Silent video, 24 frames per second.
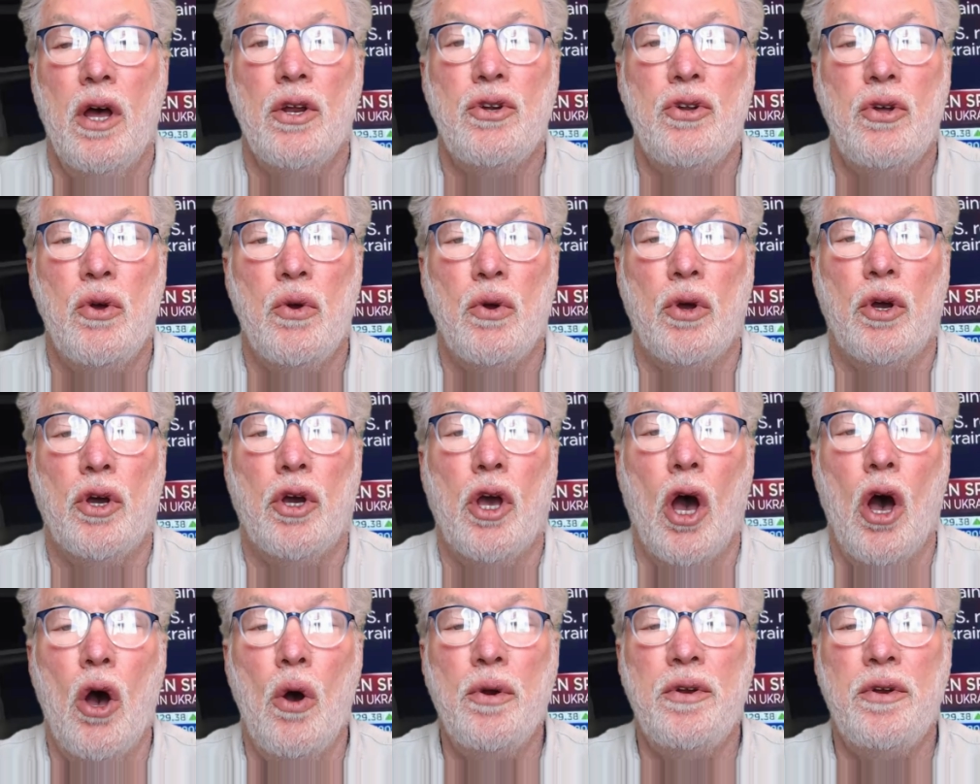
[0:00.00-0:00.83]
to
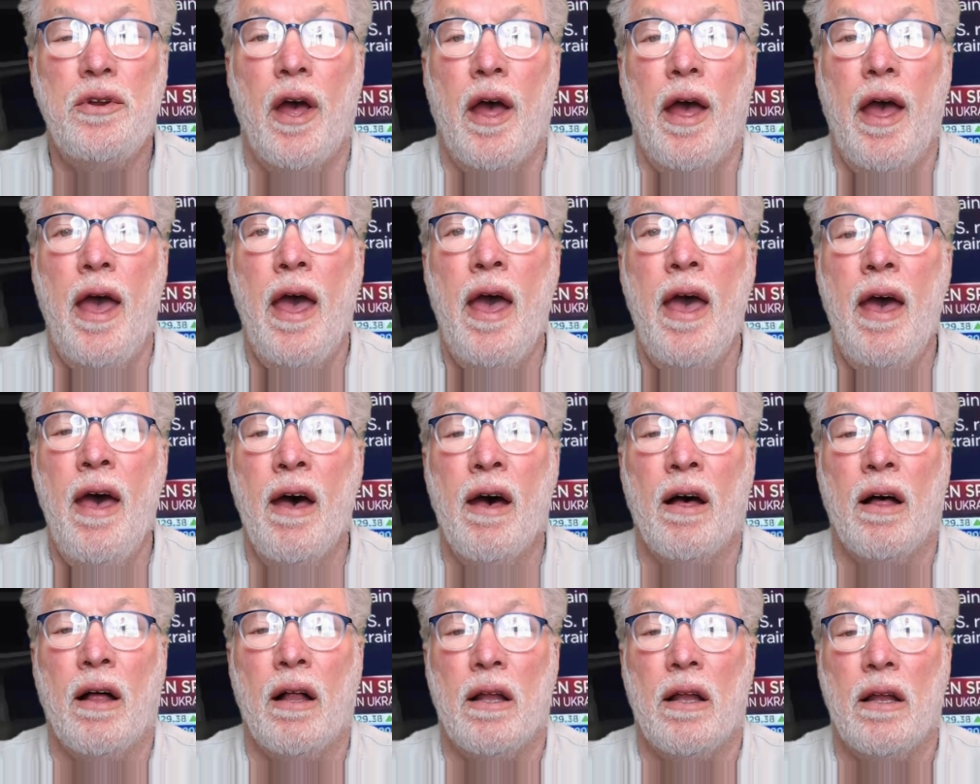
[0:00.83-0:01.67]
Go to
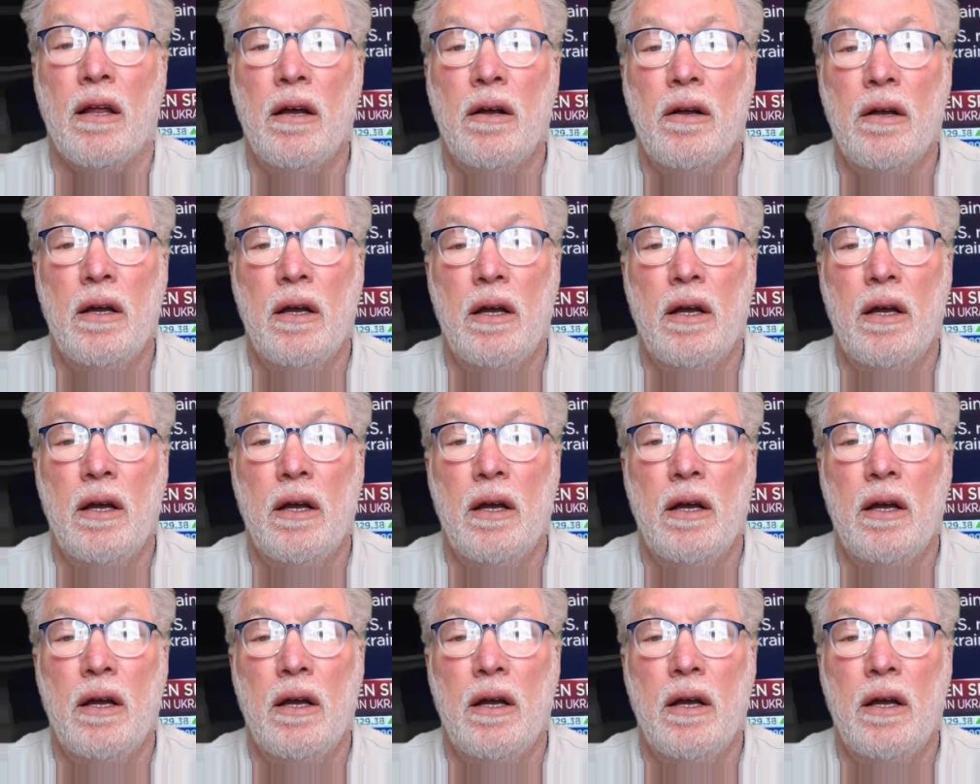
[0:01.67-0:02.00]
Hell.